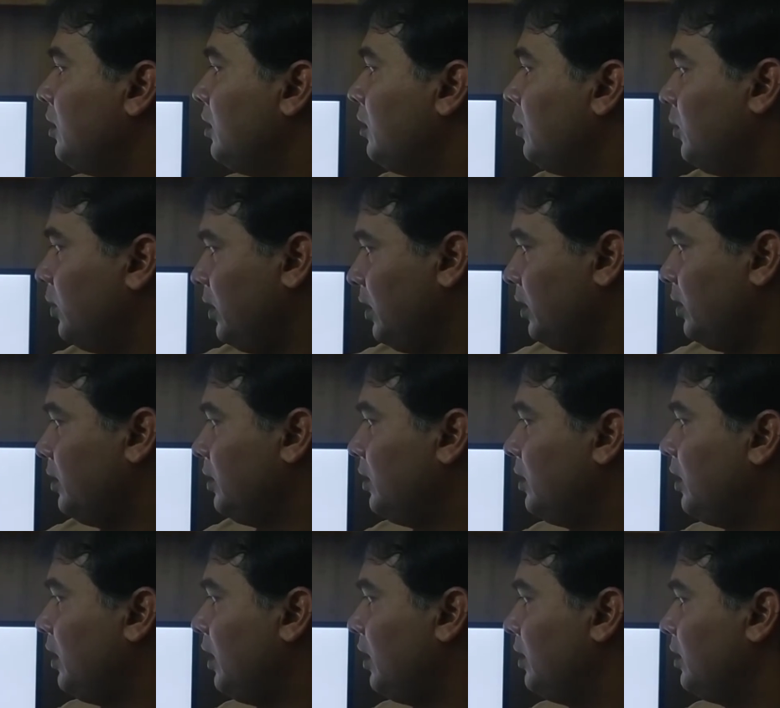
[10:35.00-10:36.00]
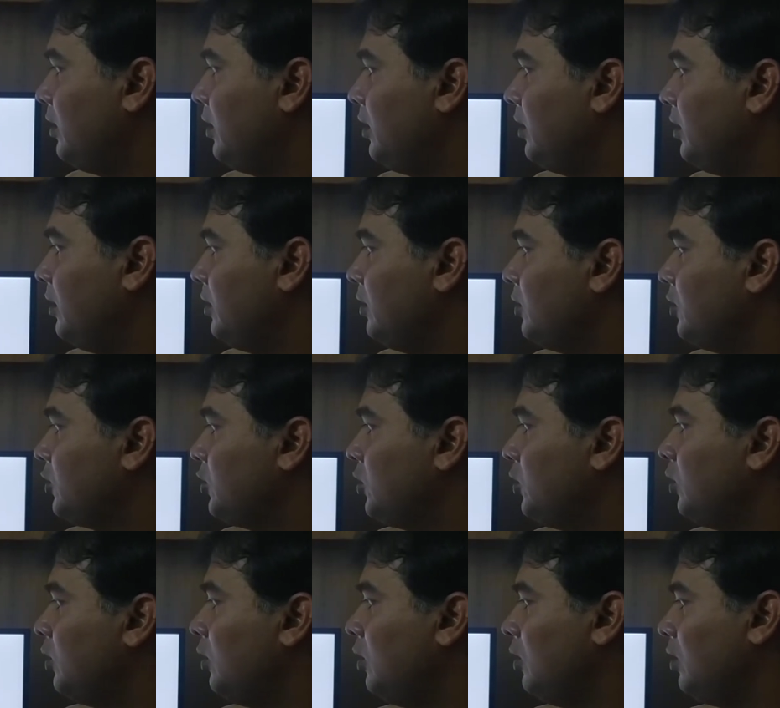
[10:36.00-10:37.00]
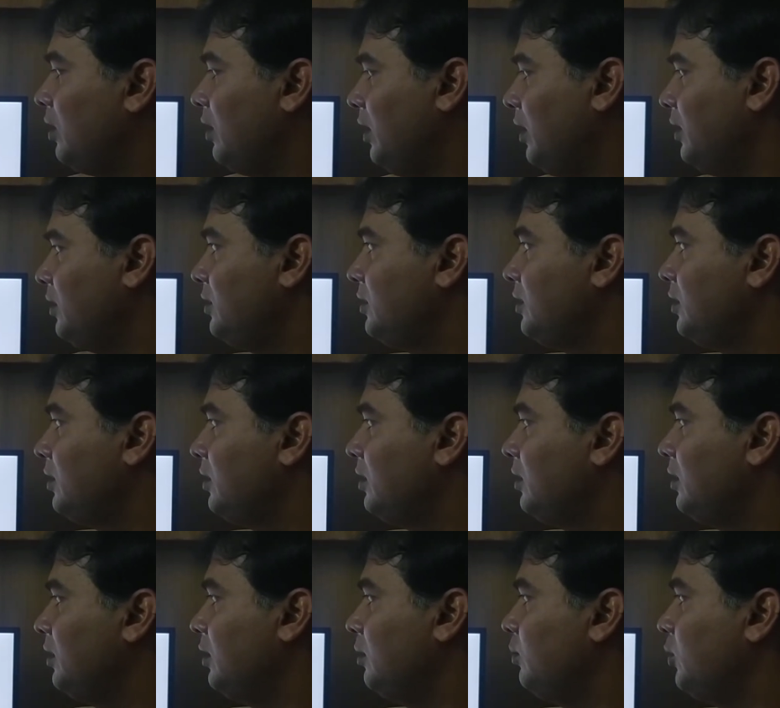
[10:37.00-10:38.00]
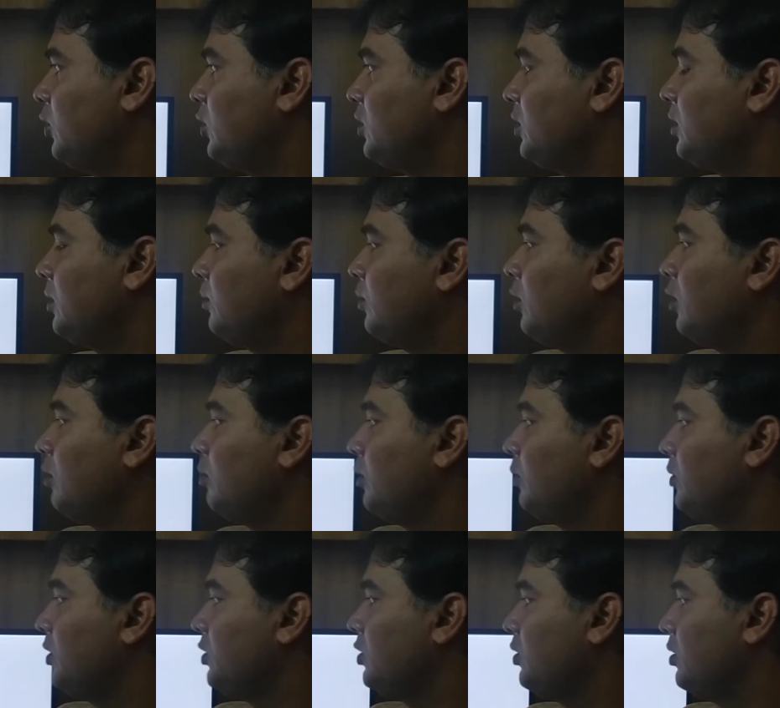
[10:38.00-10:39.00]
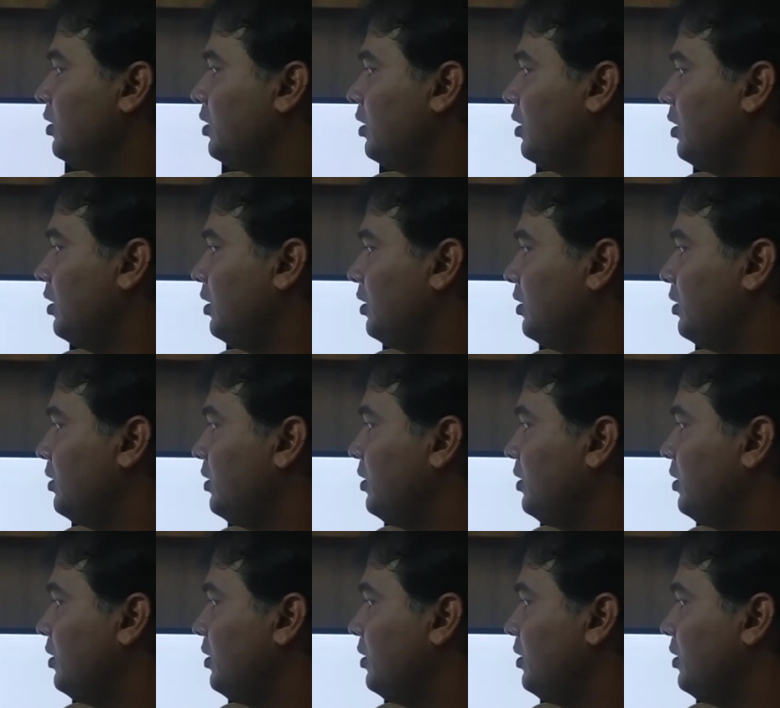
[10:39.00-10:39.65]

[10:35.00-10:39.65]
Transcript: where, and then so or as, then positive form of the